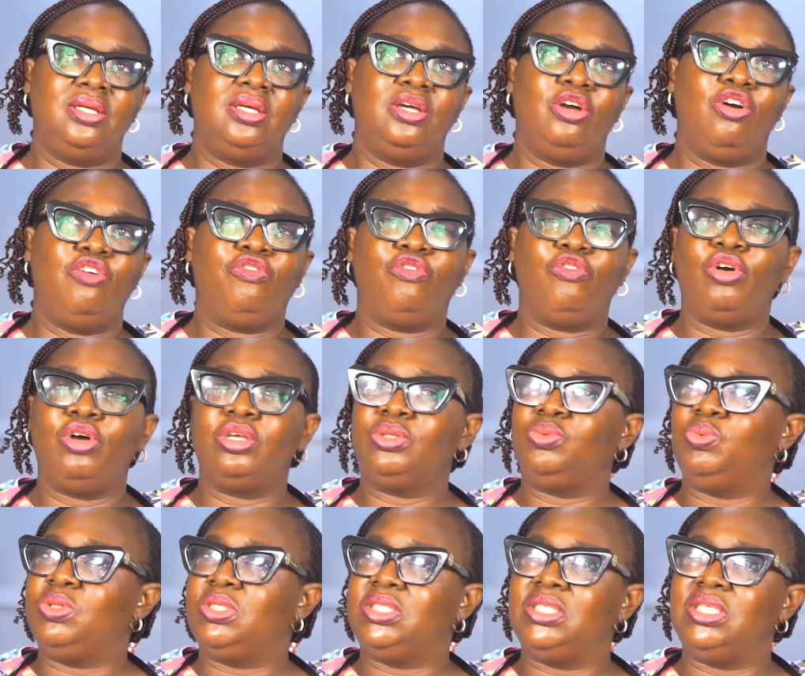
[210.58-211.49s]
Of course,
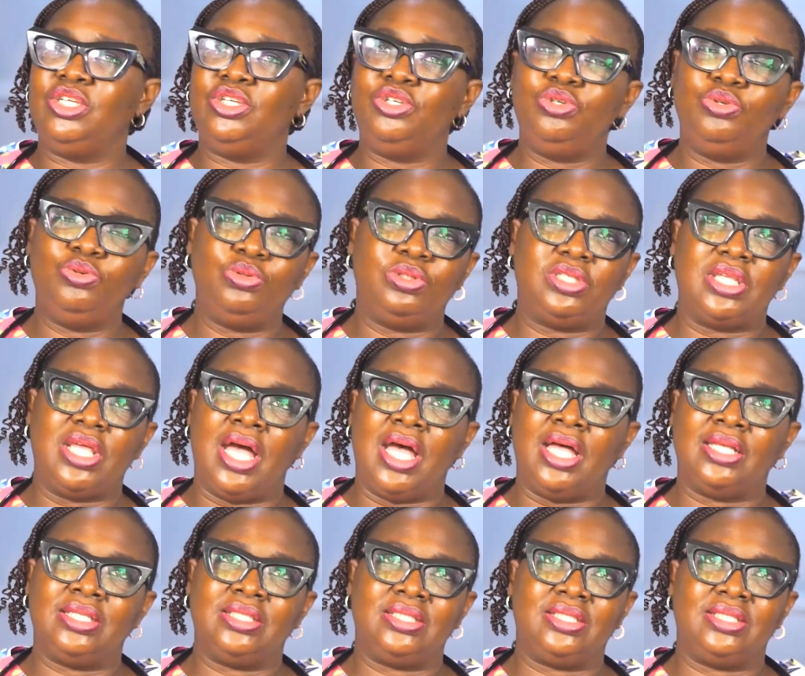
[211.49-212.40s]
we see youth
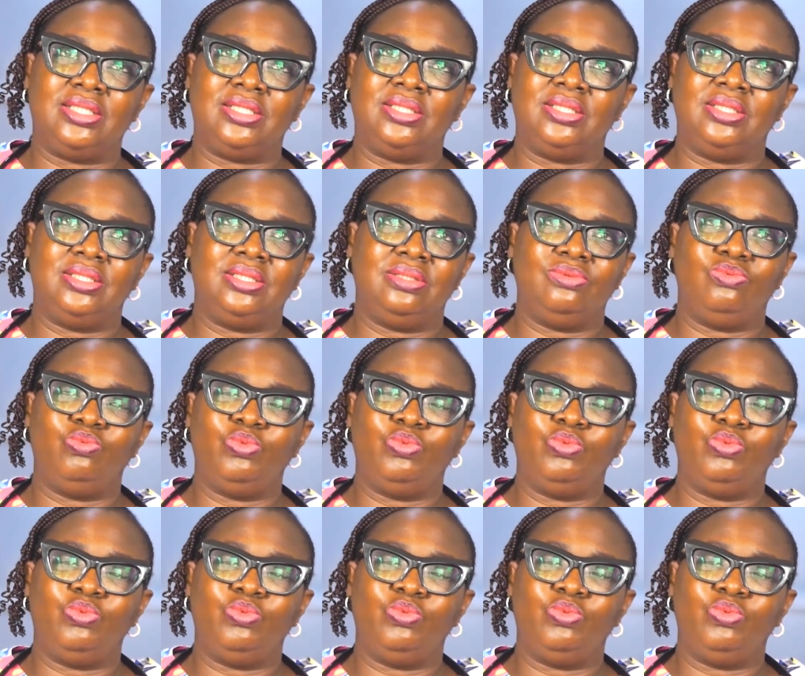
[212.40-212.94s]
as,